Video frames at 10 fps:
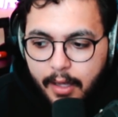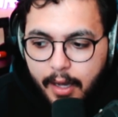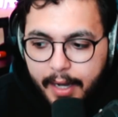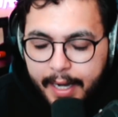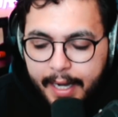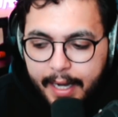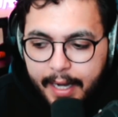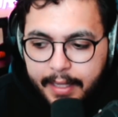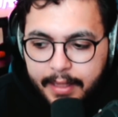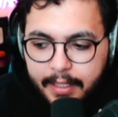
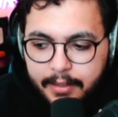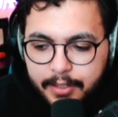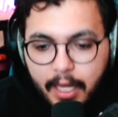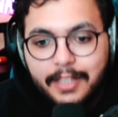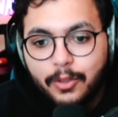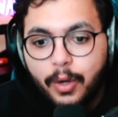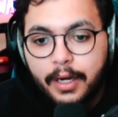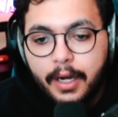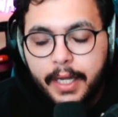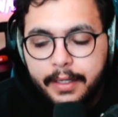I think there's a lot to
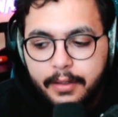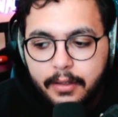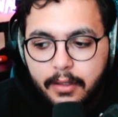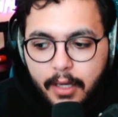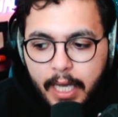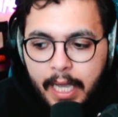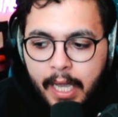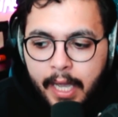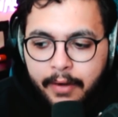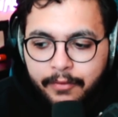work on.
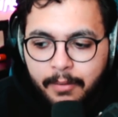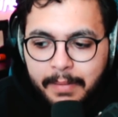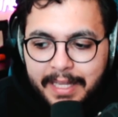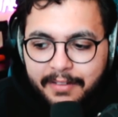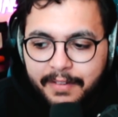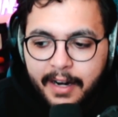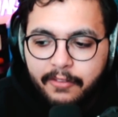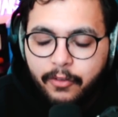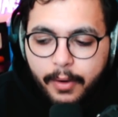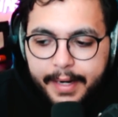And for me, the fun in
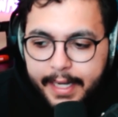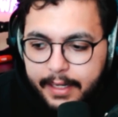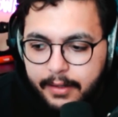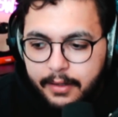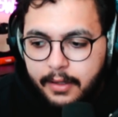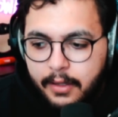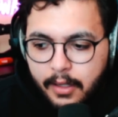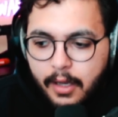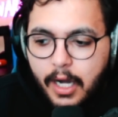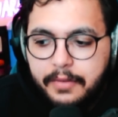Fortnite,
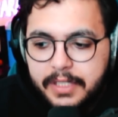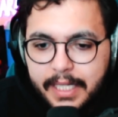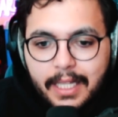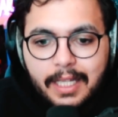obviously killing